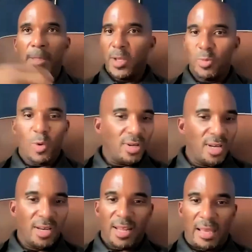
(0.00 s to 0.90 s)
then you won't
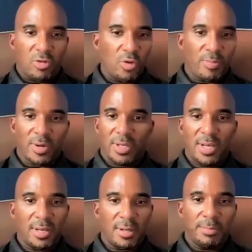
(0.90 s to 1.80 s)
need a
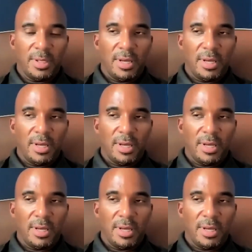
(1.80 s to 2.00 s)
superintendent